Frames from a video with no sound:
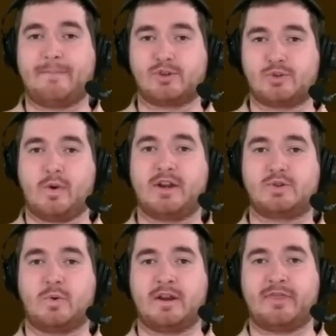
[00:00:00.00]
for
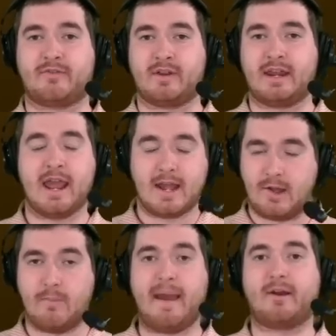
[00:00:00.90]
2023
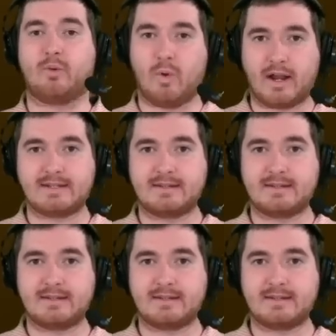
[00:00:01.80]
no matter what.